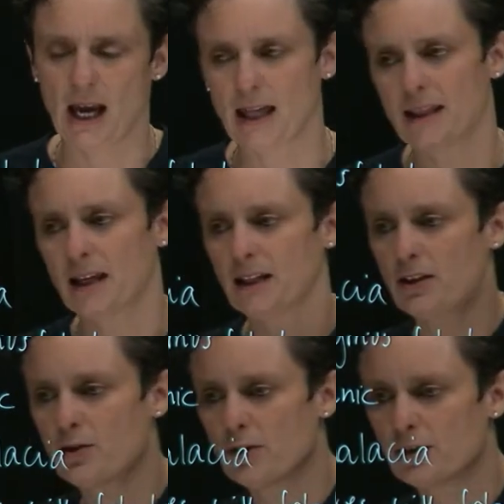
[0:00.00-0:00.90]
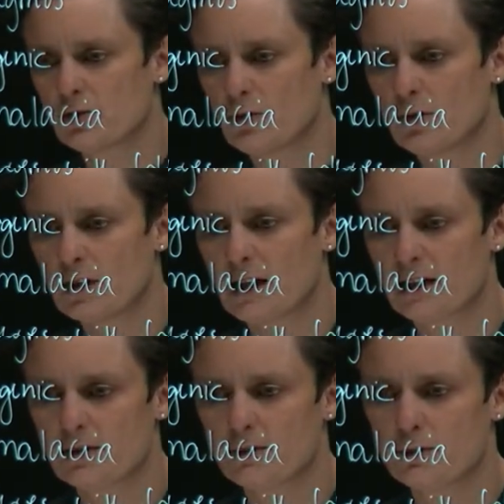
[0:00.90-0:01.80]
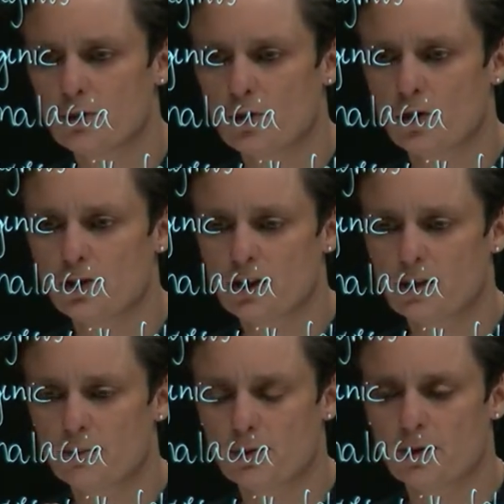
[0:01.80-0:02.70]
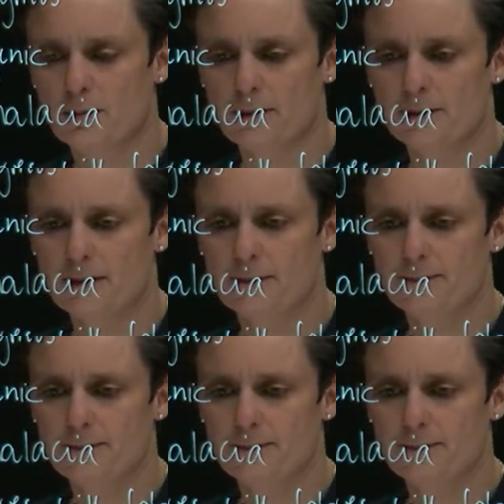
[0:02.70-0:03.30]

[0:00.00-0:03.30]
And then it causes all kinds of neurological problems.